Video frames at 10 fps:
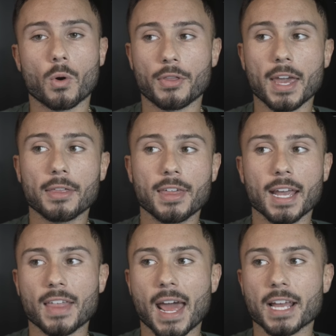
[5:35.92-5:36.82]
where they
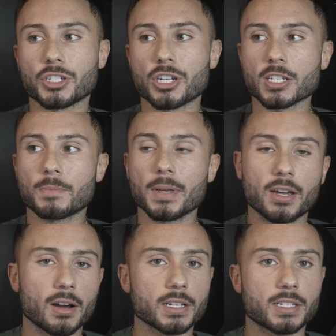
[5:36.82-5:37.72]
think that is just
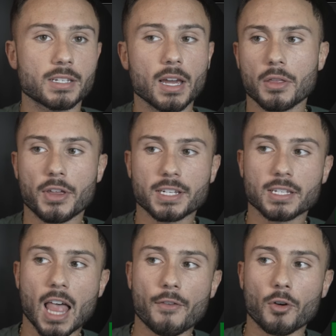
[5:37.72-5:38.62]
because this
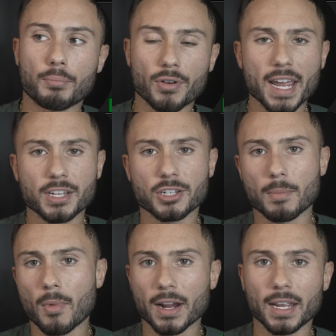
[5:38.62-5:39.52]
level breaks or the
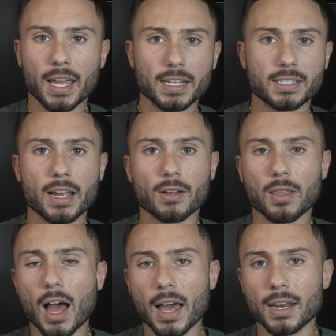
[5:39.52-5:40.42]
market hits their
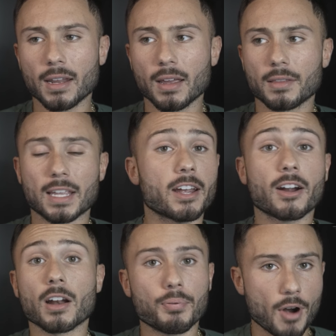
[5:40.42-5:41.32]
line, that they're
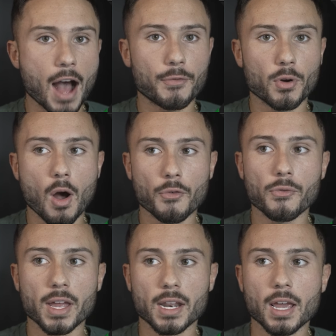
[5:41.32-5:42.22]
gonna profit off
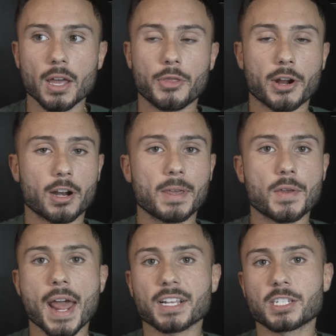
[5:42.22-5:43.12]
of it. They're gonna be
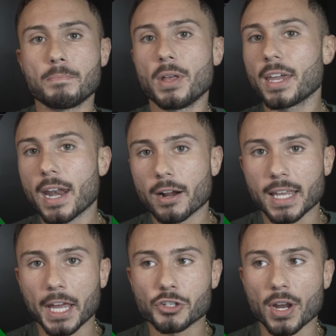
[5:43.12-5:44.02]
the next millionaire
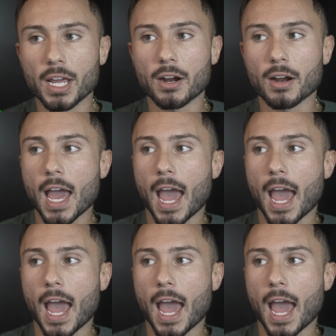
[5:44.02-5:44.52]
day trader